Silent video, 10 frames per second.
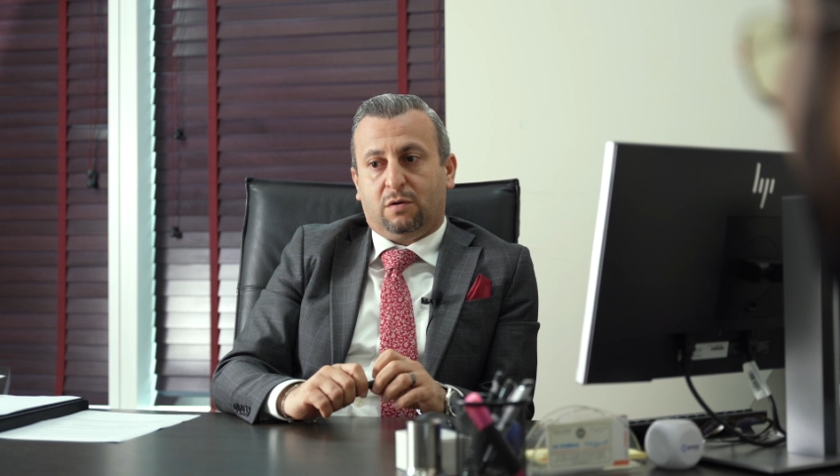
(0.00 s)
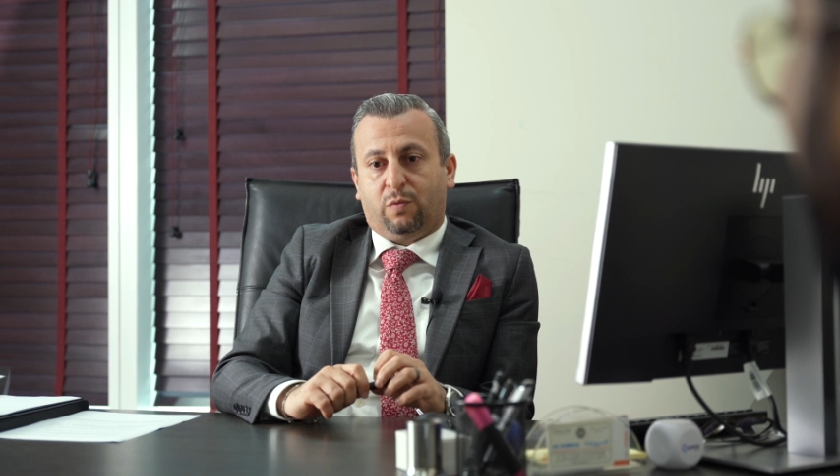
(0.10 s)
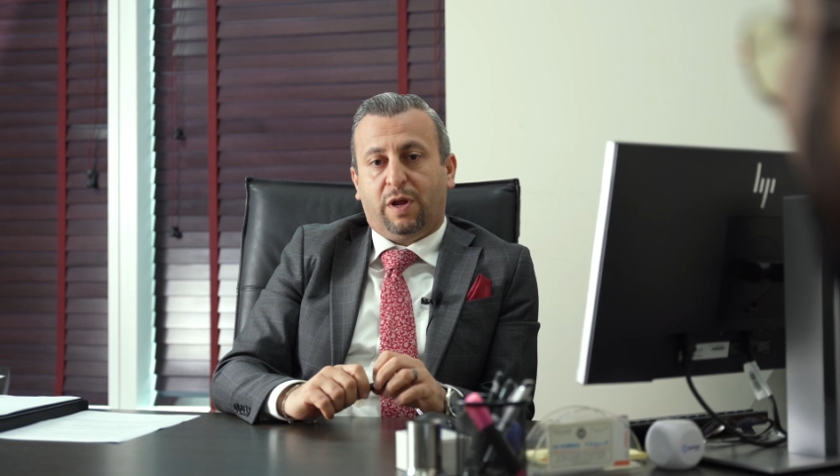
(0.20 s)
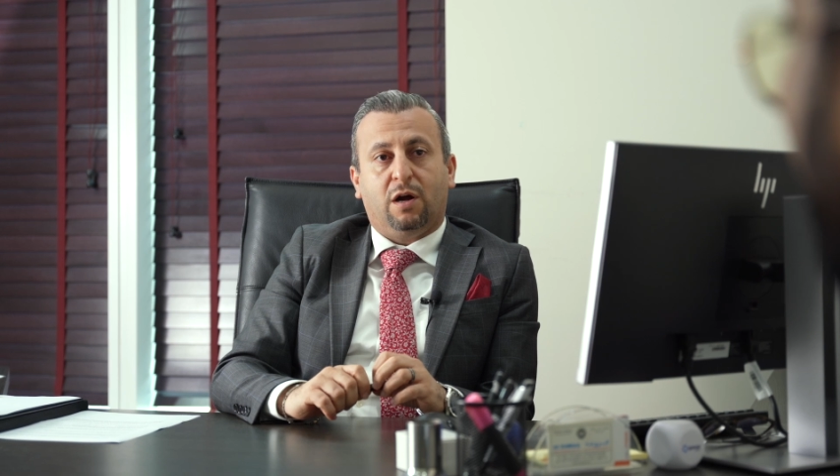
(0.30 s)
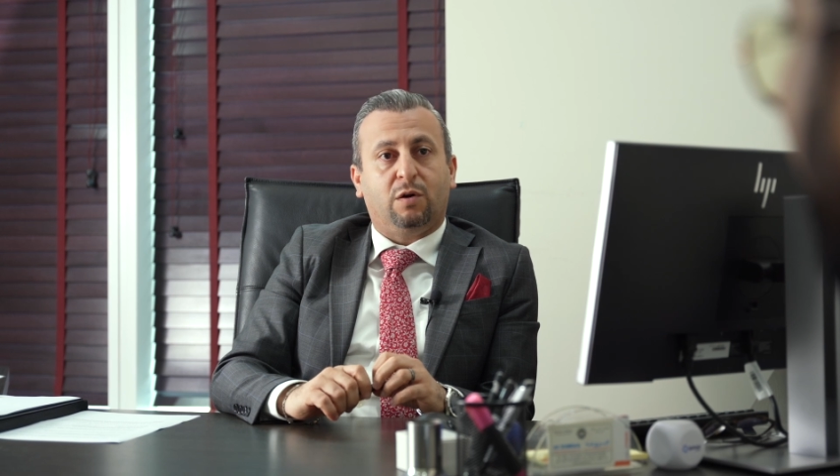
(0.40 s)

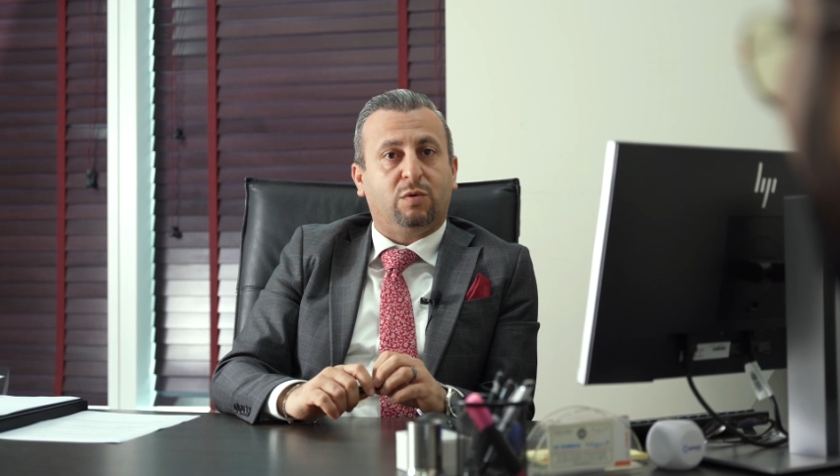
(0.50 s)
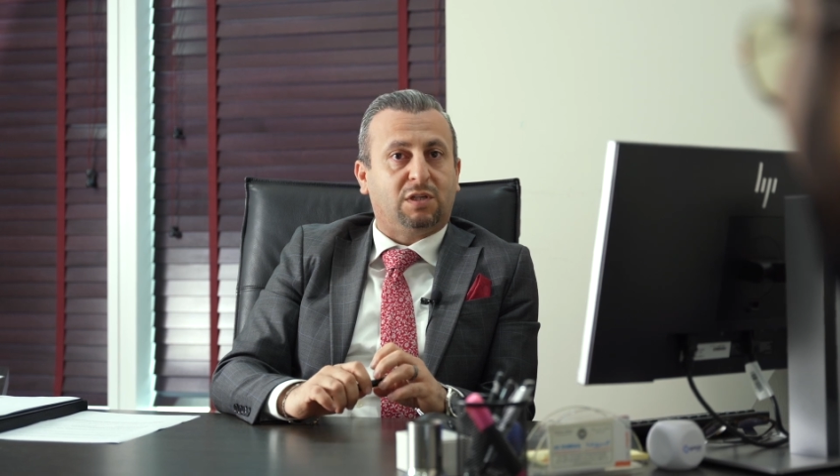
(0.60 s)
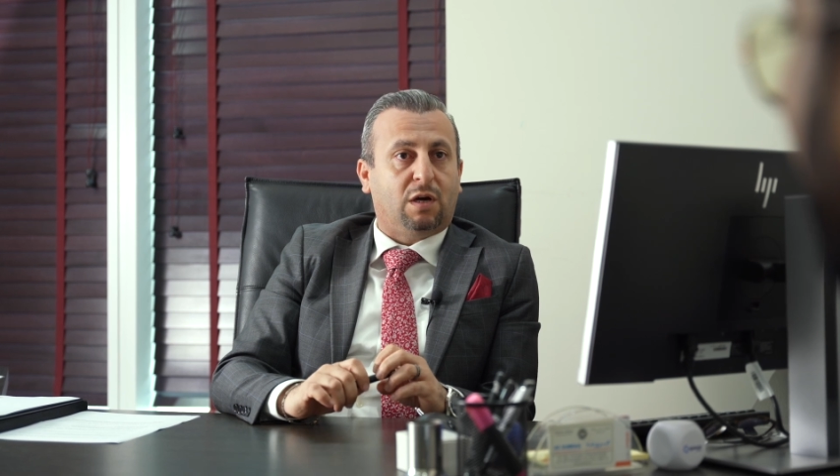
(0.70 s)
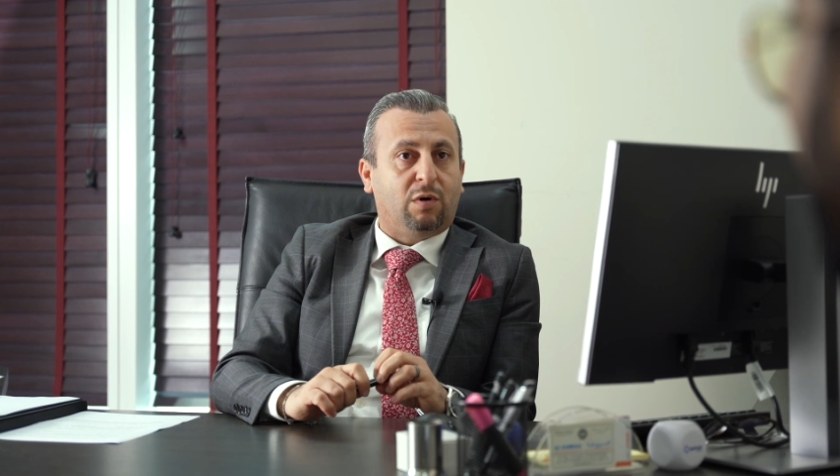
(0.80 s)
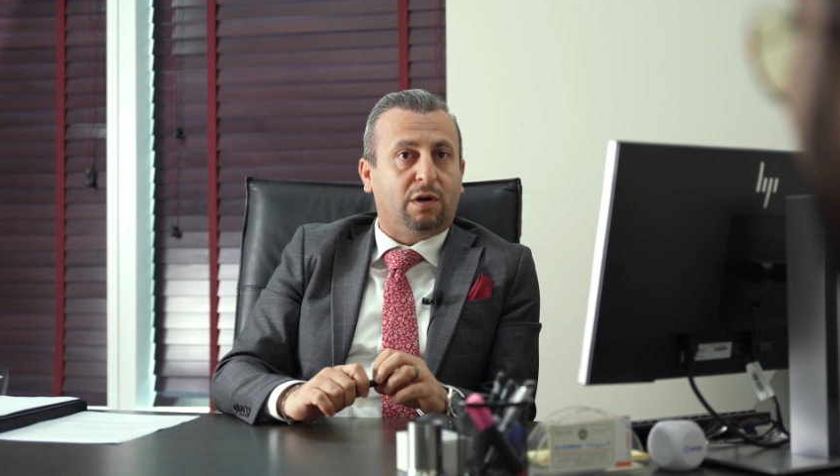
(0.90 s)
with
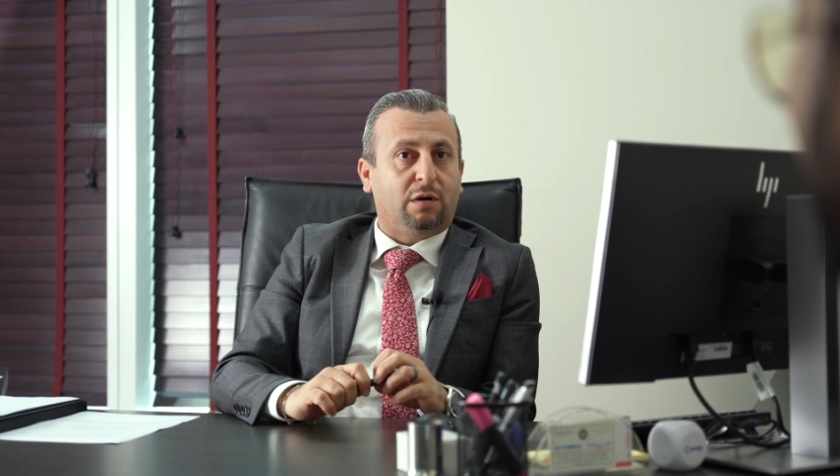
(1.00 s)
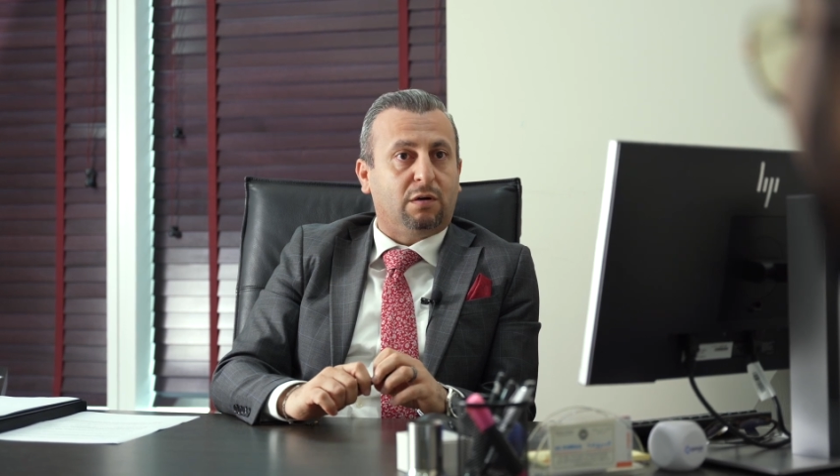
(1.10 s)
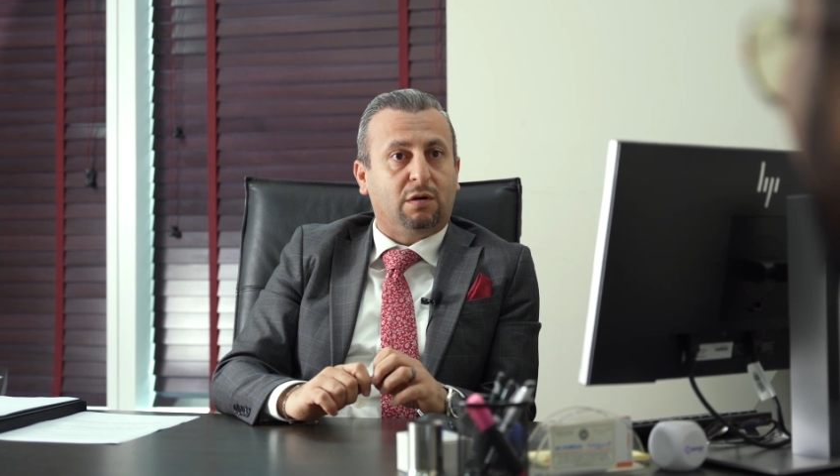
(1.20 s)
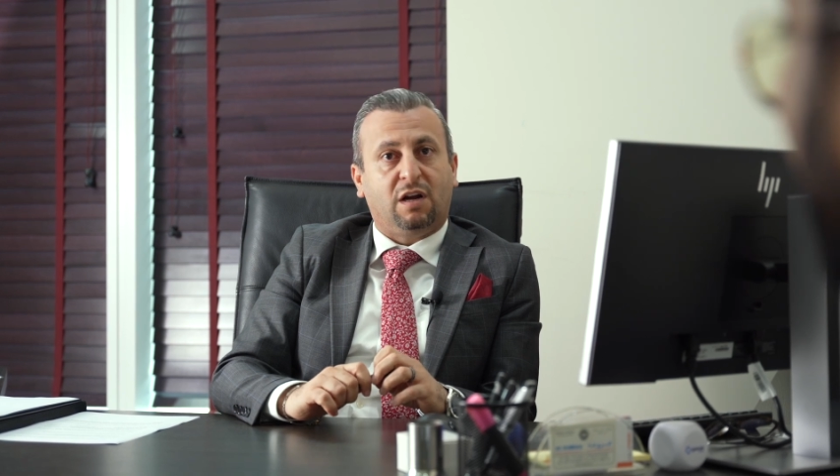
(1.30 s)
our